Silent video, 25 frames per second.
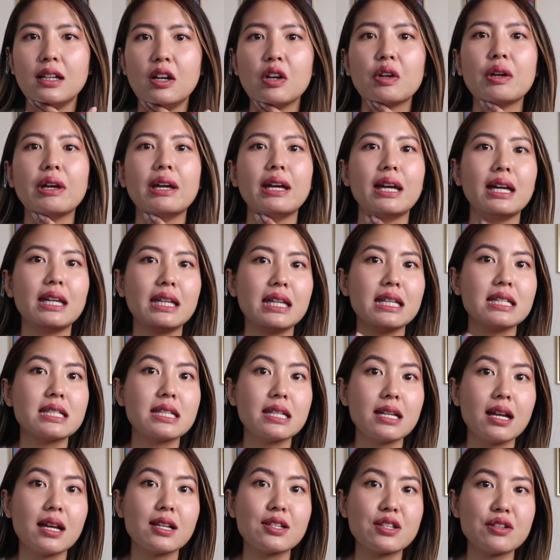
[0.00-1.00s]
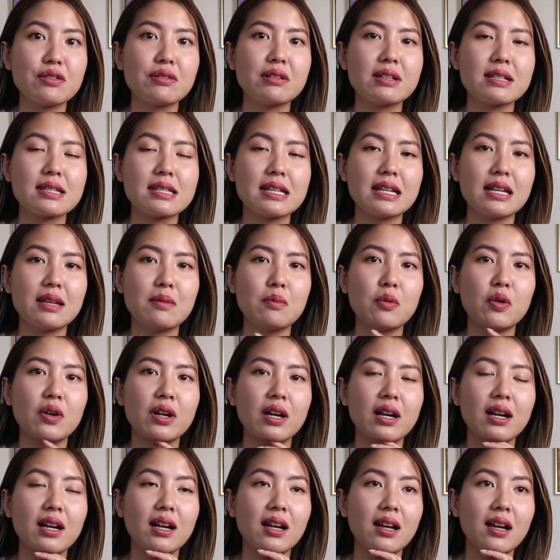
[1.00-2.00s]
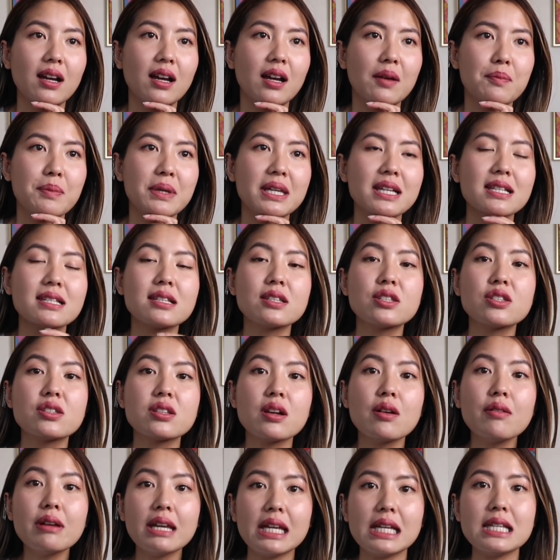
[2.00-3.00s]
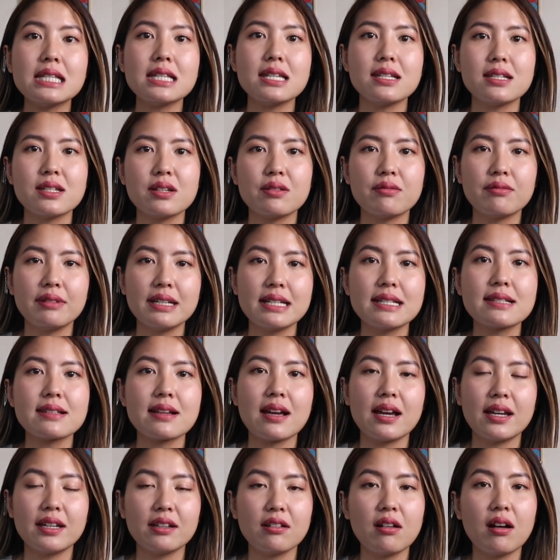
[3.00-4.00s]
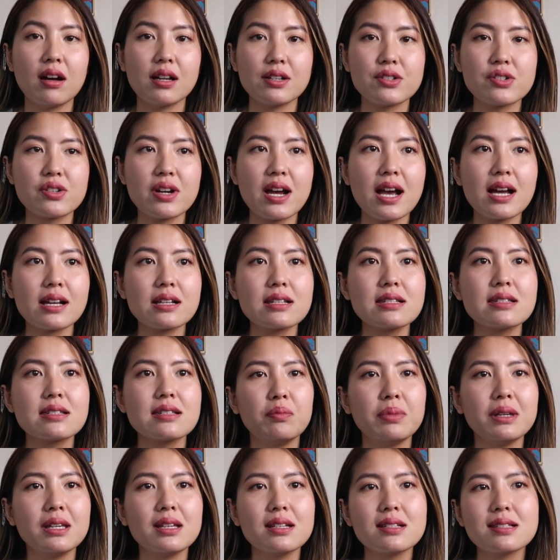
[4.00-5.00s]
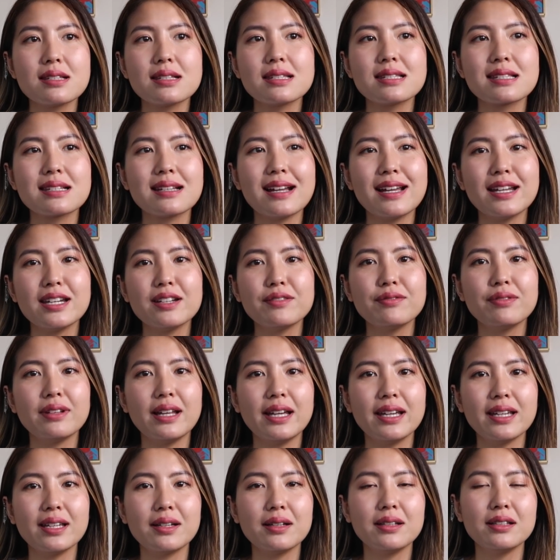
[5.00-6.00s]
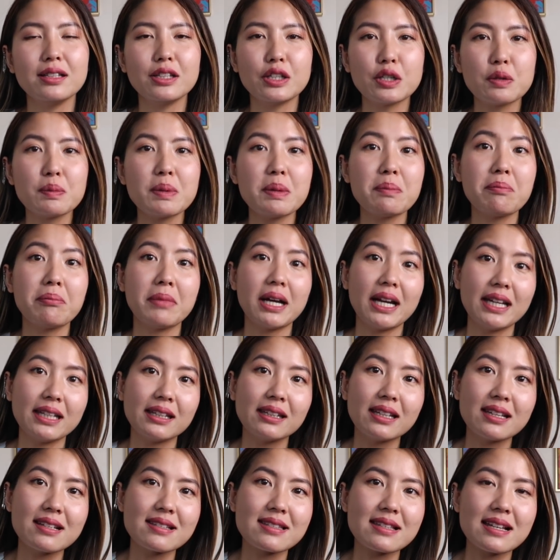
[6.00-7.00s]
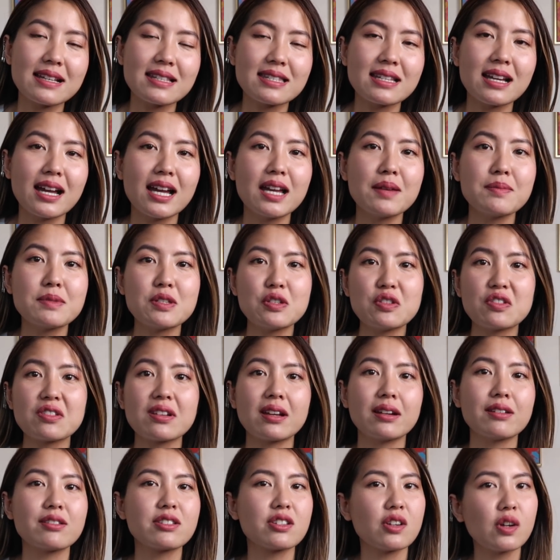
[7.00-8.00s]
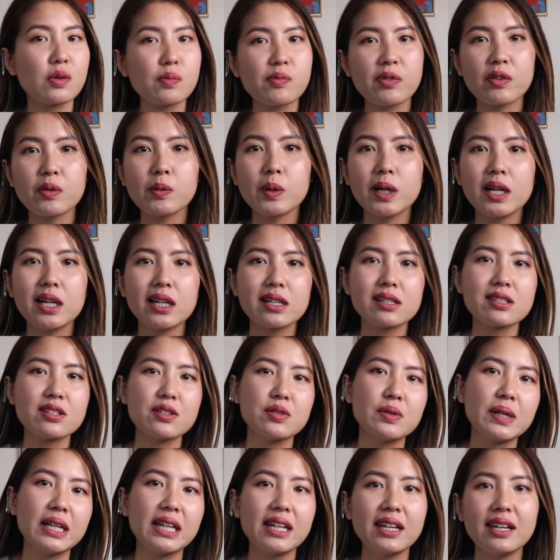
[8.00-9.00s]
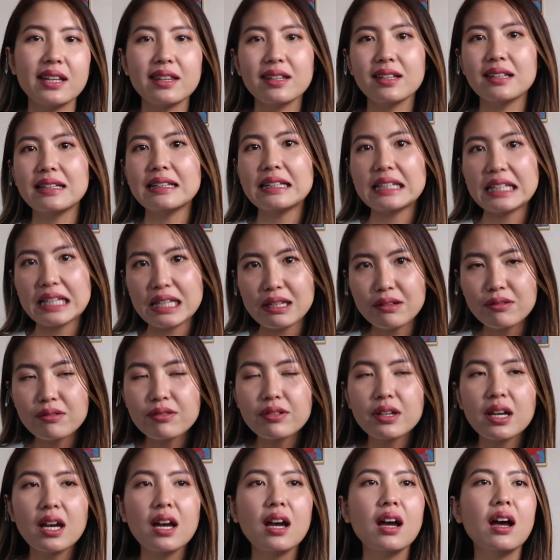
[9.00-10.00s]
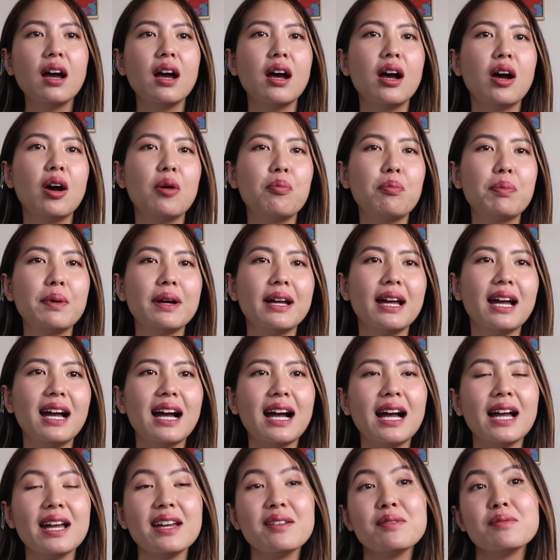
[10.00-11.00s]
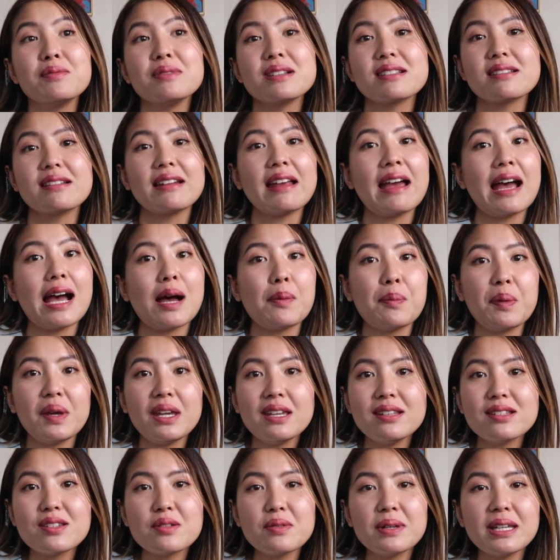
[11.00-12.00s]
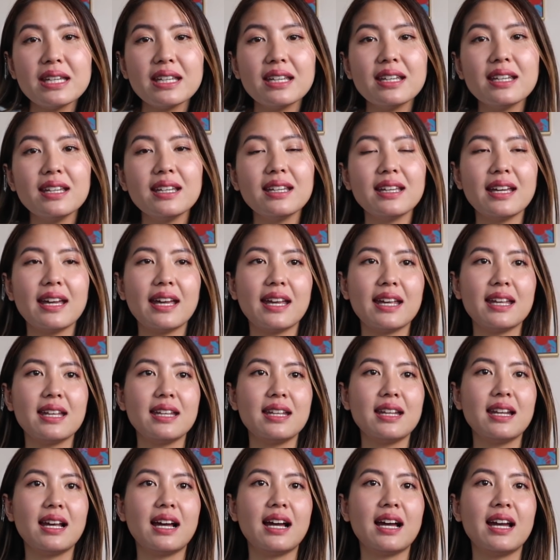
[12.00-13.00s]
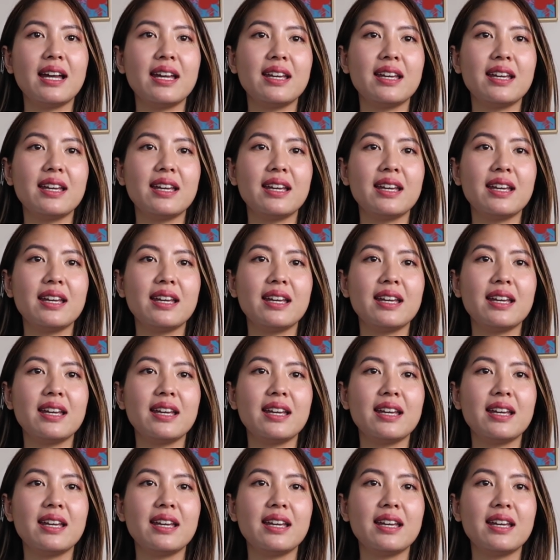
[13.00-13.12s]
okay, I need to not do this anymore. Because it's so easy to re-sign contracts because it's kind of like a little bit mindless at times. You just kind of show up for work, do it, and then leave. But I wasn't happy doing it, and